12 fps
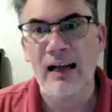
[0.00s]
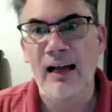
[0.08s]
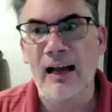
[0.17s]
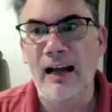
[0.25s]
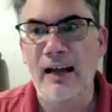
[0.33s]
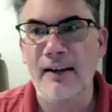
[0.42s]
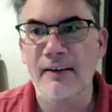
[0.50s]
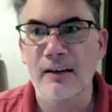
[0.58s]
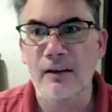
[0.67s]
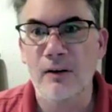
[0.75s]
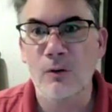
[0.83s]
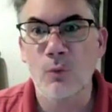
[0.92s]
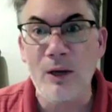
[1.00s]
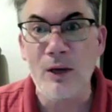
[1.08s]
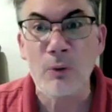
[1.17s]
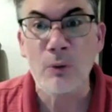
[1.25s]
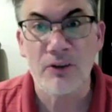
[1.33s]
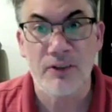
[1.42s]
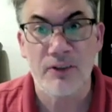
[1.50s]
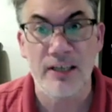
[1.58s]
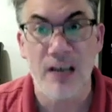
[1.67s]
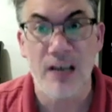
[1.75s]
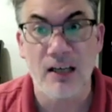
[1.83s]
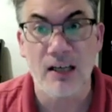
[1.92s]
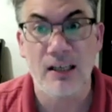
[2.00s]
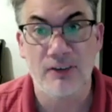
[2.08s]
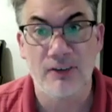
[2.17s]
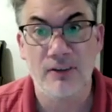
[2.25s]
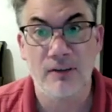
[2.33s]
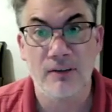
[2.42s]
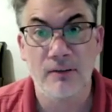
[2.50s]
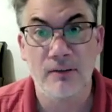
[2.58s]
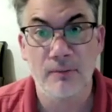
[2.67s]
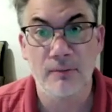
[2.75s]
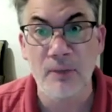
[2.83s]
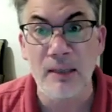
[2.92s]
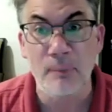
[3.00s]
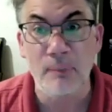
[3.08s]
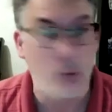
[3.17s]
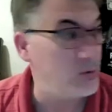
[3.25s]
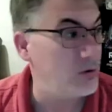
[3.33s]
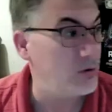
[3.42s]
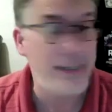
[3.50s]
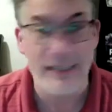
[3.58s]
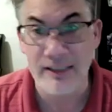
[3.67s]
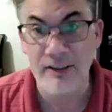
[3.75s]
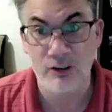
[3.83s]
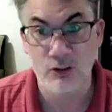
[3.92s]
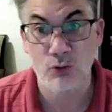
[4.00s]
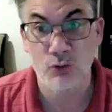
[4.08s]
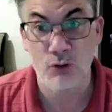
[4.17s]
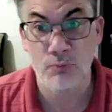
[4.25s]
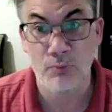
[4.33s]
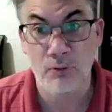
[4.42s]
and we were the youngest people in this group.